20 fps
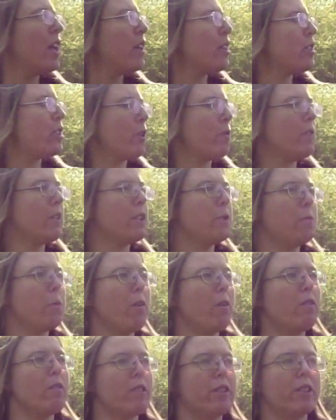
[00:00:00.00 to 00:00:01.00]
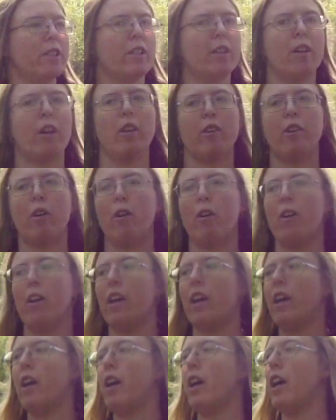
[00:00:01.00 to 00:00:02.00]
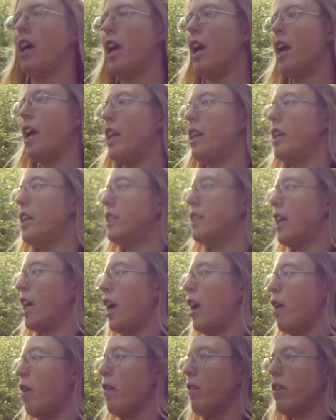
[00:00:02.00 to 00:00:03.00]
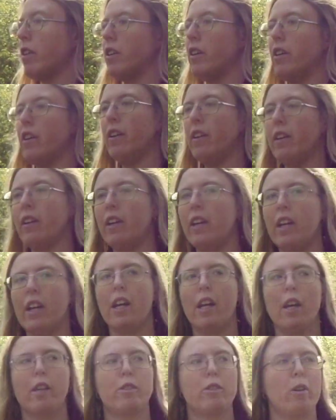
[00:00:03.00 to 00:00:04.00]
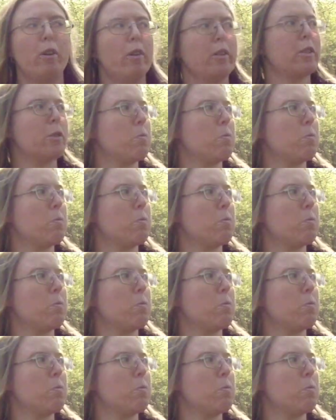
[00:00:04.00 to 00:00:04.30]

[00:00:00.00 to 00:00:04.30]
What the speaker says: there's so many spirits that in this area, it's a hot